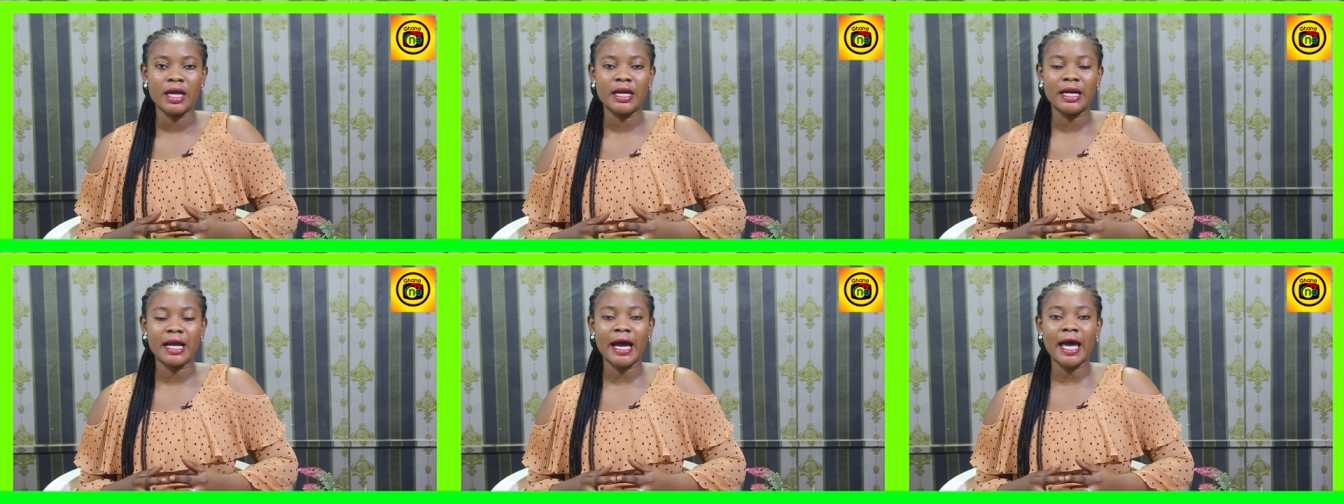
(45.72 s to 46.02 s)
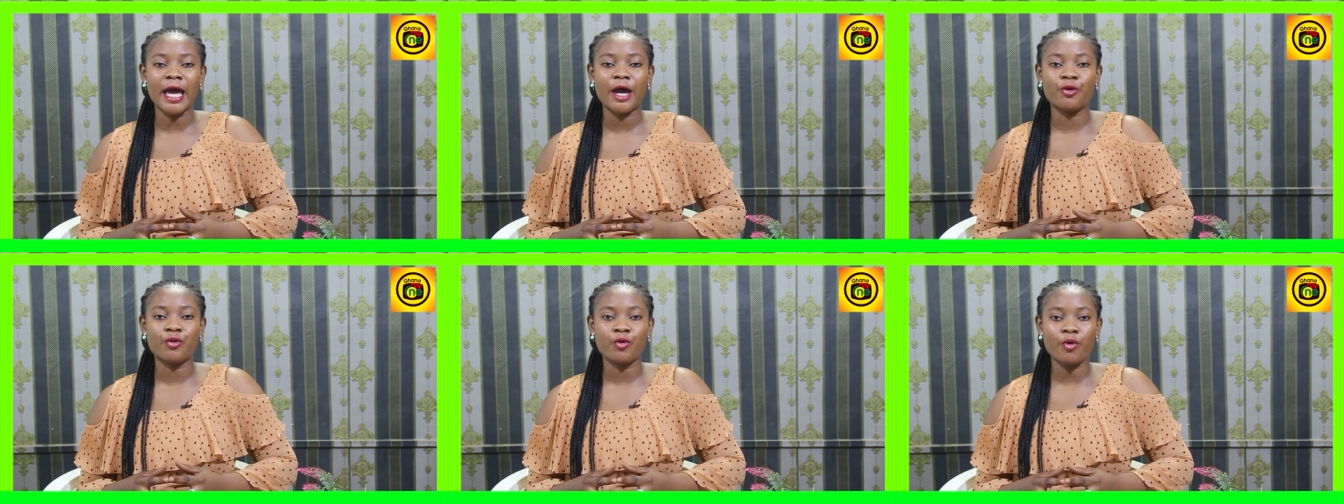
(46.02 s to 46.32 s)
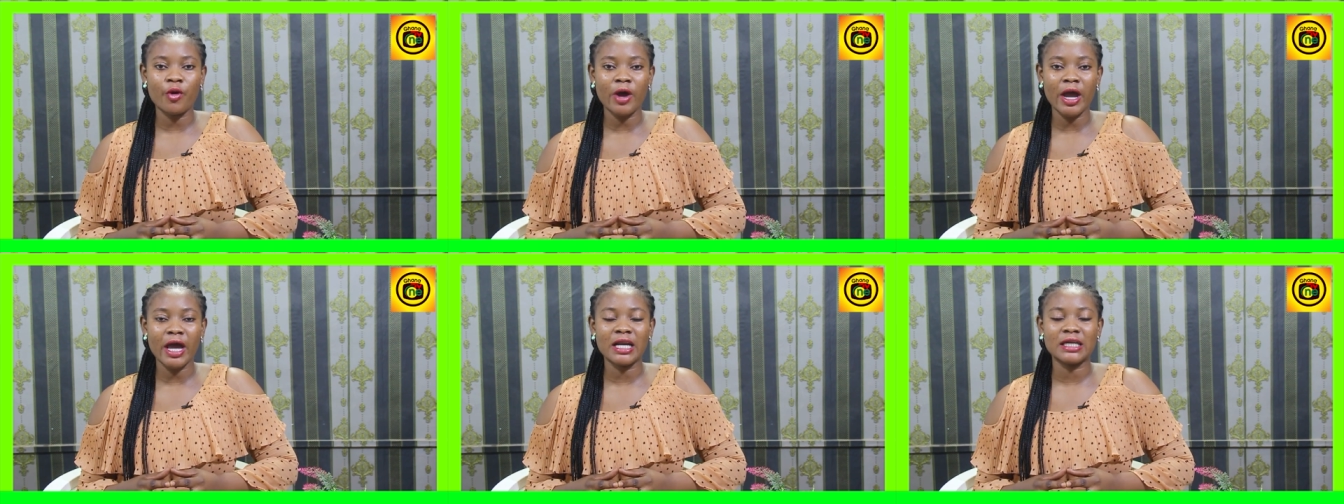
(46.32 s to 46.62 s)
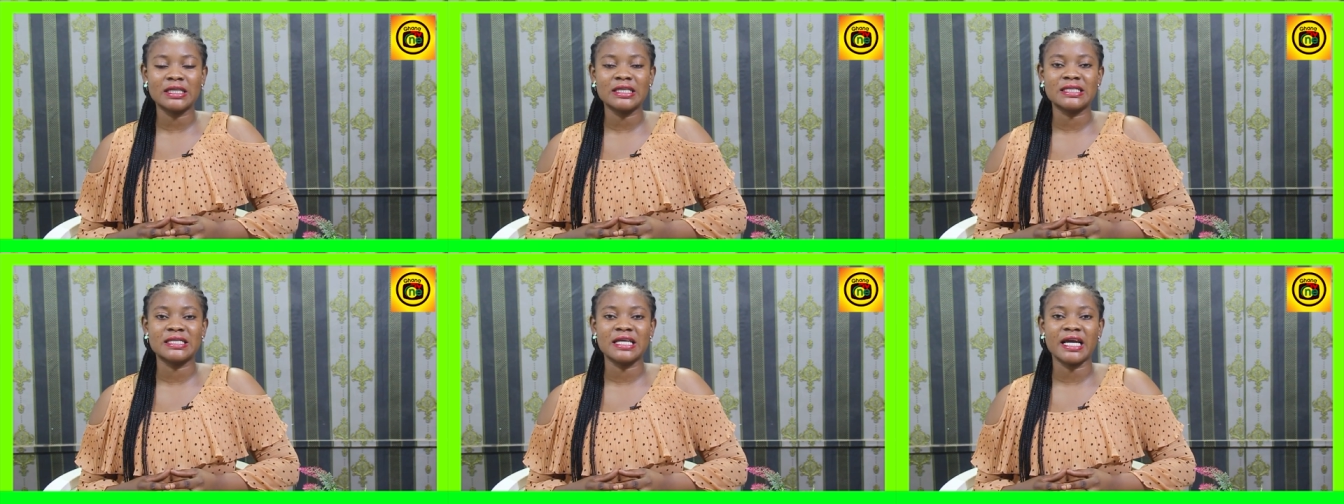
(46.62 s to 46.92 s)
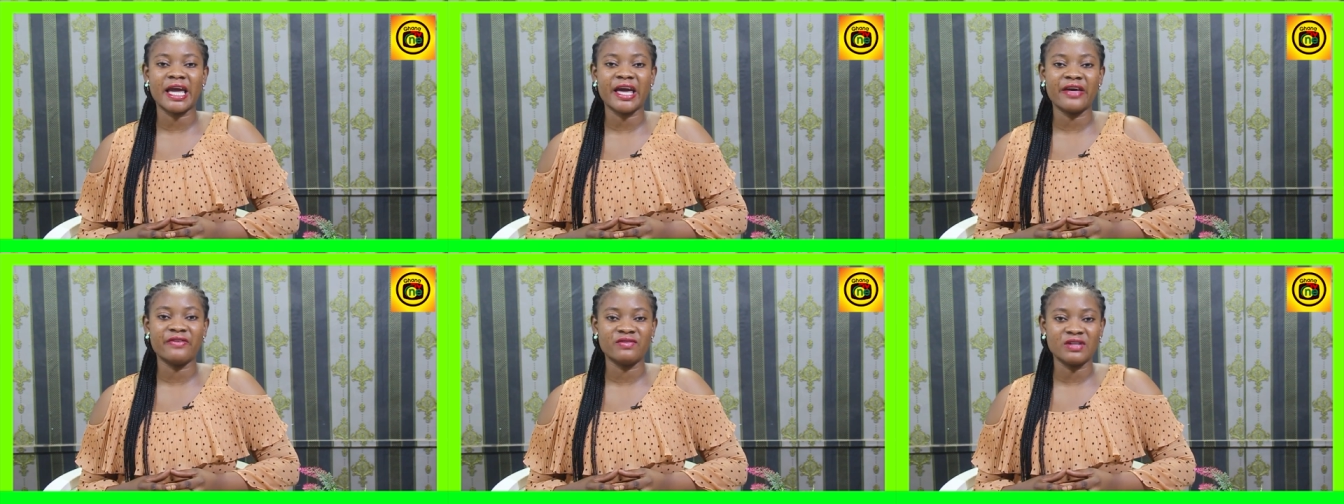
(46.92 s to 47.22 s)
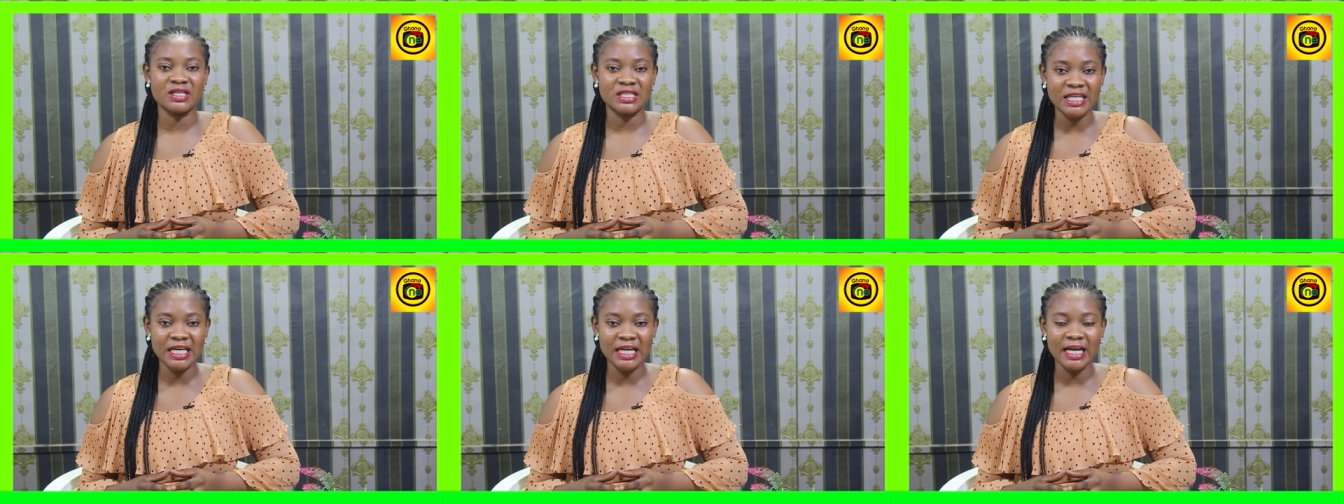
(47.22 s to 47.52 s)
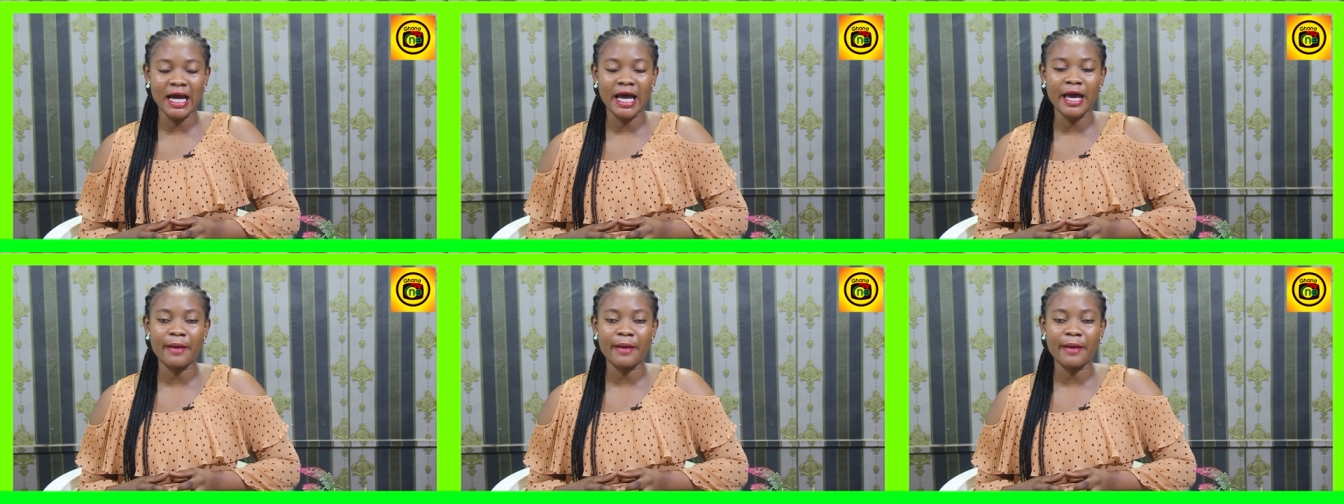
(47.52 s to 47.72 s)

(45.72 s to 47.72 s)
na eno e na say Kevin Taylor